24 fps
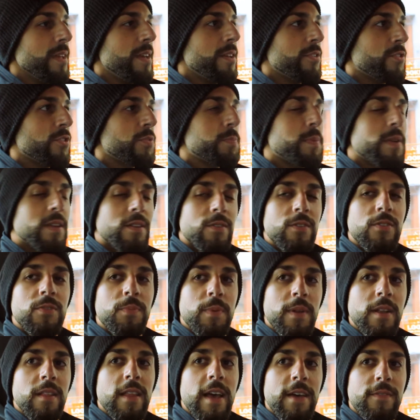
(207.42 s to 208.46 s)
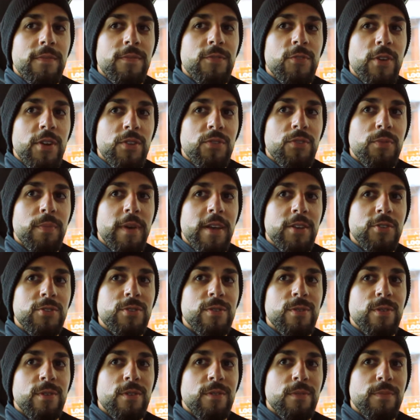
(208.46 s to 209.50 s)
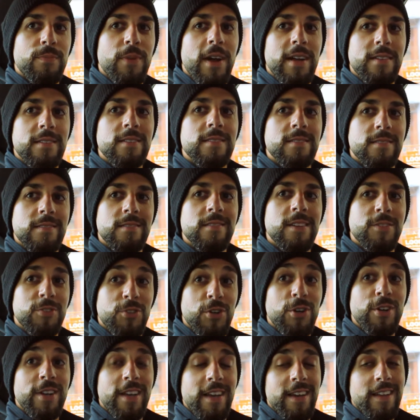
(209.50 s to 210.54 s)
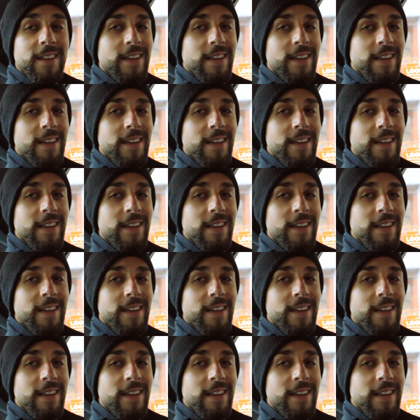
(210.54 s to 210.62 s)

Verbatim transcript: it's just been it's been a life transformational practice and journey,